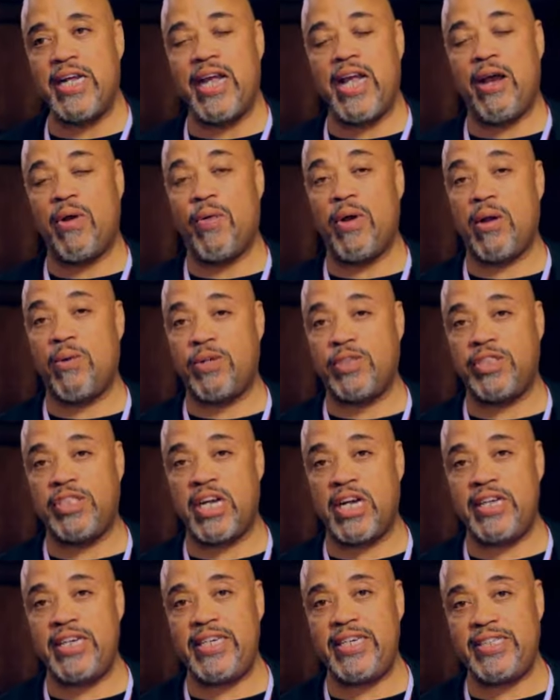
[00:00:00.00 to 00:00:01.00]
And when I was
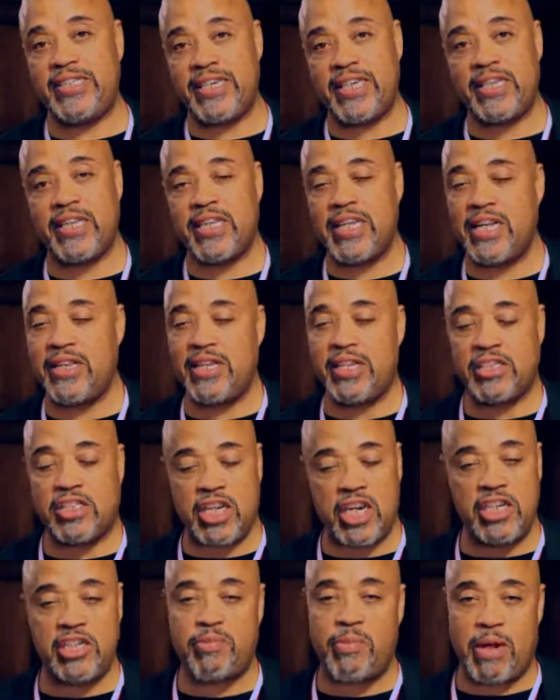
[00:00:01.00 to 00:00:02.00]
done, he said the thing that
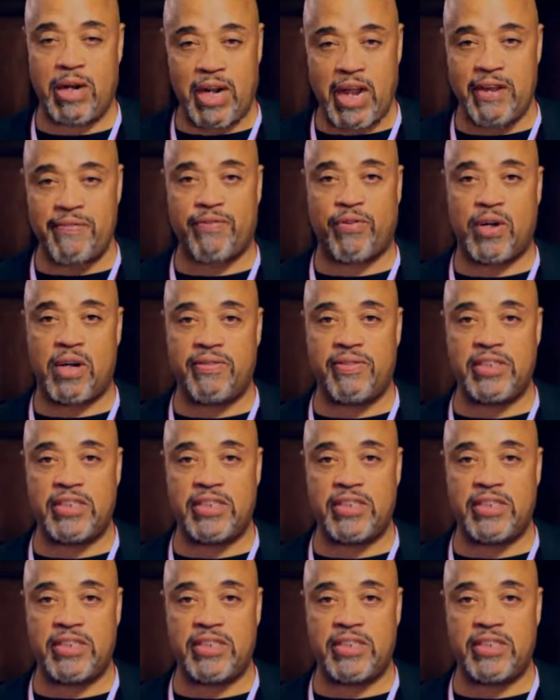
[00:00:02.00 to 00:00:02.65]
changed my life forever.